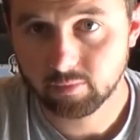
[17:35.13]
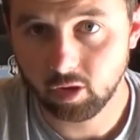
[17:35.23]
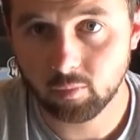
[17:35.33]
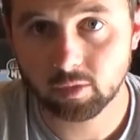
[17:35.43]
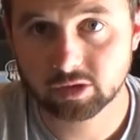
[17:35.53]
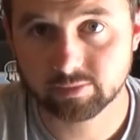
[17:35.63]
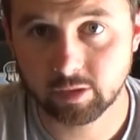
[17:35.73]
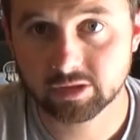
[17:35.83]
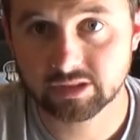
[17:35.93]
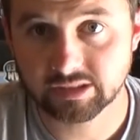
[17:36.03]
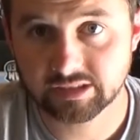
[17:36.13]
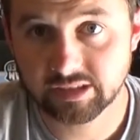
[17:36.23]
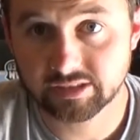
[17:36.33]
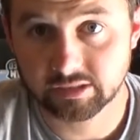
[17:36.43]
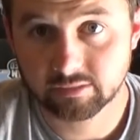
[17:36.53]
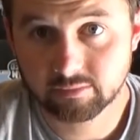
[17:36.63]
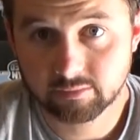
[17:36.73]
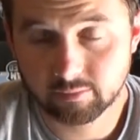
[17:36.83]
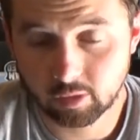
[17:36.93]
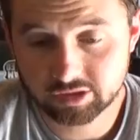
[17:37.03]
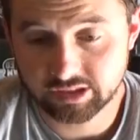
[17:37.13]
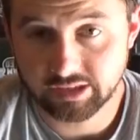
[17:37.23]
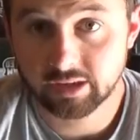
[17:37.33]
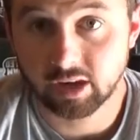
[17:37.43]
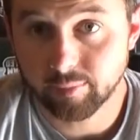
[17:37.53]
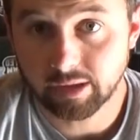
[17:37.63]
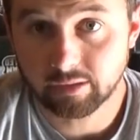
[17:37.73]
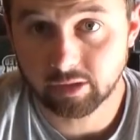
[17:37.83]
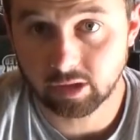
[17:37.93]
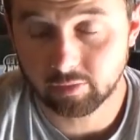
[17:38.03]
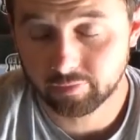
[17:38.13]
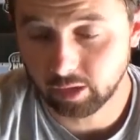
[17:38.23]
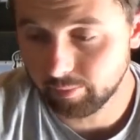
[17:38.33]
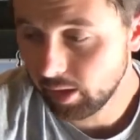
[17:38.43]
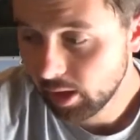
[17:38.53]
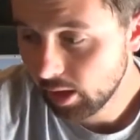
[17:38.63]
almost most of the season. Most of the year, I mean, you know, from